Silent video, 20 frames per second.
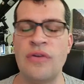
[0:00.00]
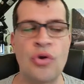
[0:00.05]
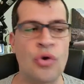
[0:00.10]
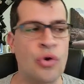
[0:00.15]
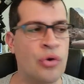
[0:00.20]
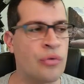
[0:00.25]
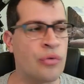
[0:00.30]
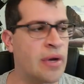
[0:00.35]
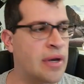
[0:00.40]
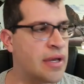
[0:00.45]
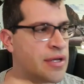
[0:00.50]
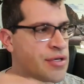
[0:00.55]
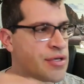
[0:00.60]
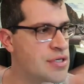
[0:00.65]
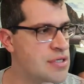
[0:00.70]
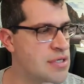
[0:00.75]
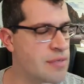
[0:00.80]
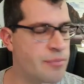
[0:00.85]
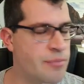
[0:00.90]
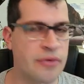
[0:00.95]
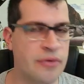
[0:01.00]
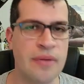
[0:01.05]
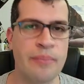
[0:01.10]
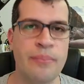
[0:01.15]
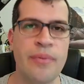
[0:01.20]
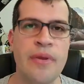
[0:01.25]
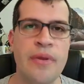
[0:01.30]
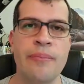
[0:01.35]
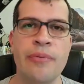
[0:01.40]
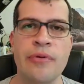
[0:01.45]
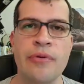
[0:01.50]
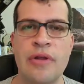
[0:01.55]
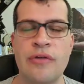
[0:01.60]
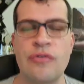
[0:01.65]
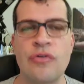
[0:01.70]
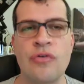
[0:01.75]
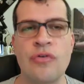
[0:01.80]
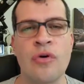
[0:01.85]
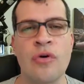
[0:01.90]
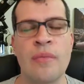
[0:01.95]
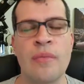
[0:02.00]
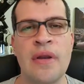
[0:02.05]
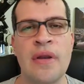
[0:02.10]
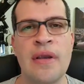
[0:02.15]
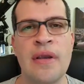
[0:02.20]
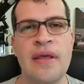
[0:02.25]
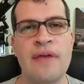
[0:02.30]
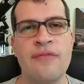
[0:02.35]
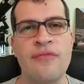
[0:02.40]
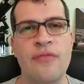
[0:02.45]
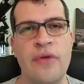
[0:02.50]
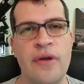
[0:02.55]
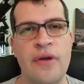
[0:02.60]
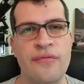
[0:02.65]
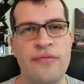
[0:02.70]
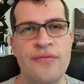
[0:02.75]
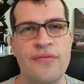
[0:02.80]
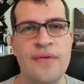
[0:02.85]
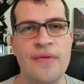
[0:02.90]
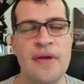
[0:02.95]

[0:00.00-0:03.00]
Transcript: your relationship with the people that you normally live with,